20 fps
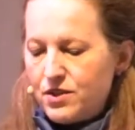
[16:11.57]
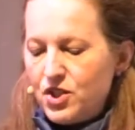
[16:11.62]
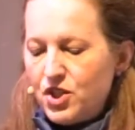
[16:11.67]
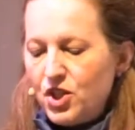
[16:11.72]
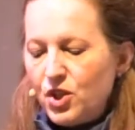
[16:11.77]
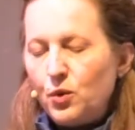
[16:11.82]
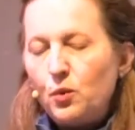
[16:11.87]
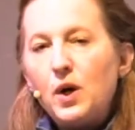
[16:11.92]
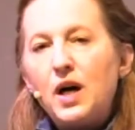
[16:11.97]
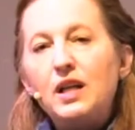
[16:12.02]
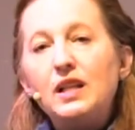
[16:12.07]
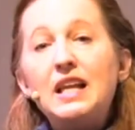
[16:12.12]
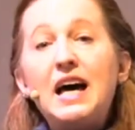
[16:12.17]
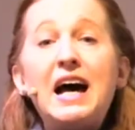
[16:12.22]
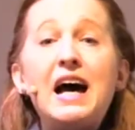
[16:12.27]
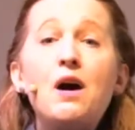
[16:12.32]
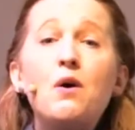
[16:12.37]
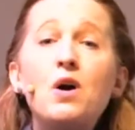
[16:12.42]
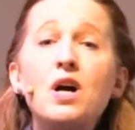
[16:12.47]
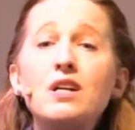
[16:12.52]
to
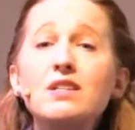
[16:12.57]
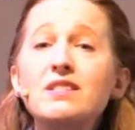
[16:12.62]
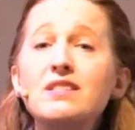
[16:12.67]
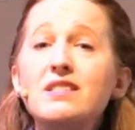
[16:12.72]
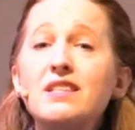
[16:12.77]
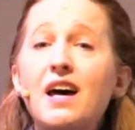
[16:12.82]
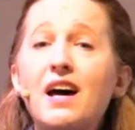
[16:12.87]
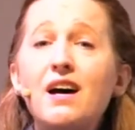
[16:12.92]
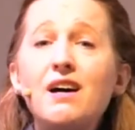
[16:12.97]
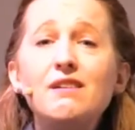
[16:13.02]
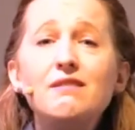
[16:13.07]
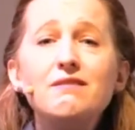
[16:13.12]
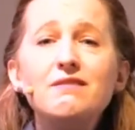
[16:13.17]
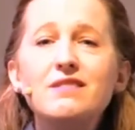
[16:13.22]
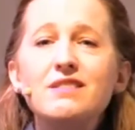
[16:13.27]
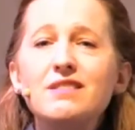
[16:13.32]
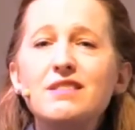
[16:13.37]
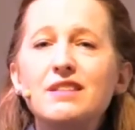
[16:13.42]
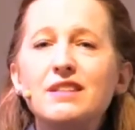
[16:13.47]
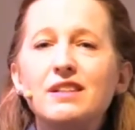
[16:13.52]
allow
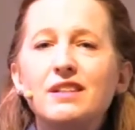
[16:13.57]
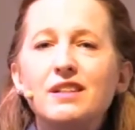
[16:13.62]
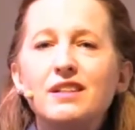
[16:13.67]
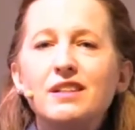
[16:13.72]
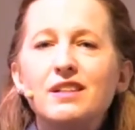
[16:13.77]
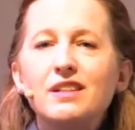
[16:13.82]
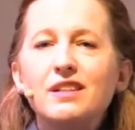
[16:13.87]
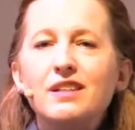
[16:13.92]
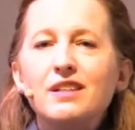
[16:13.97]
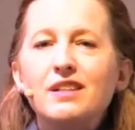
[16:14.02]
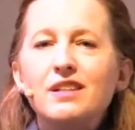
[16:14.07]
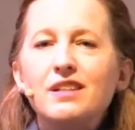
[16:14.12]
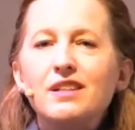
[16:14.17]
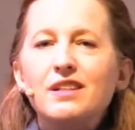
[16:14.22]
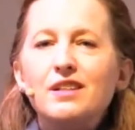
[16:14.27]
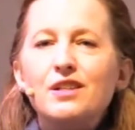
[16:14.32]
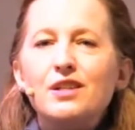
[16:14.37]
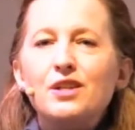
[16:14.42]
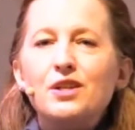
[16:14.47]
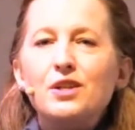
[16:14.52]
ourselves
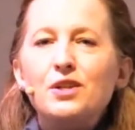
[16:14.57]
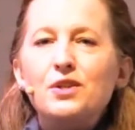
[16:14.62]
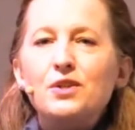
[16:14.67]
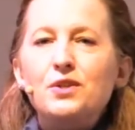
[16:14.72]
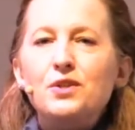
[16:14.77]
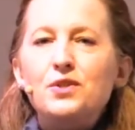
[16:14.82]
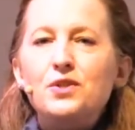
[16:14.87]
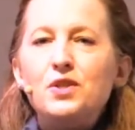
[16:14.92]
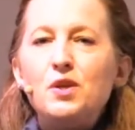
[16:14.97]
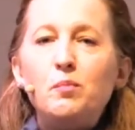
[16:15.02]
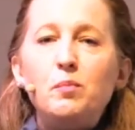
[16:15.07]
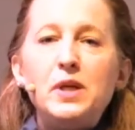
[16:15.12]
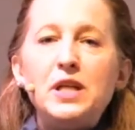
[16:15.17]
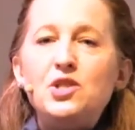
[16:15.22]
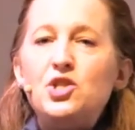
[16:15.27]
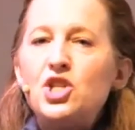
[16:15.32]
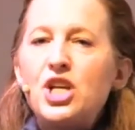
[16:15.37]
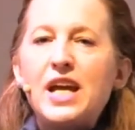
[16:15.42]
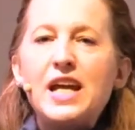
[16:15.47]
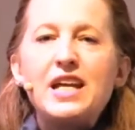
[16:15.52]
to be
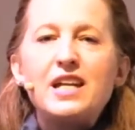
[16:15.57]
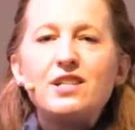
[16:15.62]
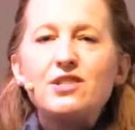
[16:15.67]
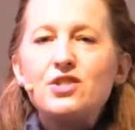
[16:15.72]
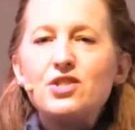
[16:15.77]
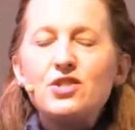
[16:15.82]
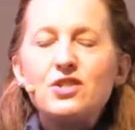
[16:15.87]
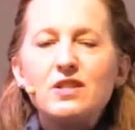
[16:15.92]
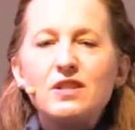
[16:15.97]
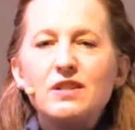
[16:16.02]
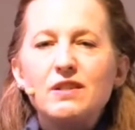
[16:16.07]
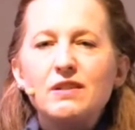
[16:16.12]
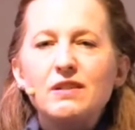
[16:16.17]
changed.